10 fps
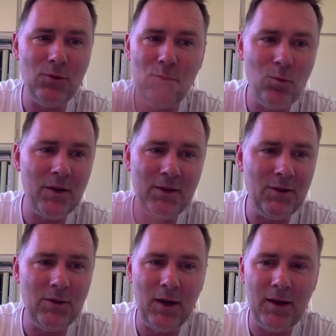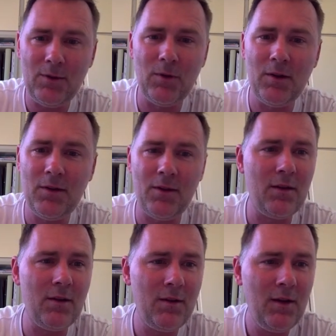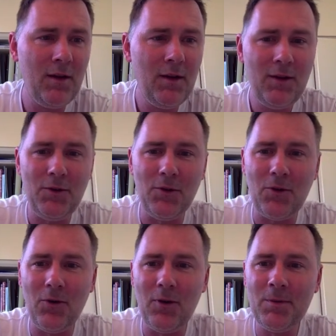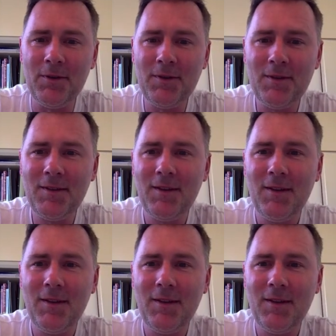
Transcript: do what you like with your corpus.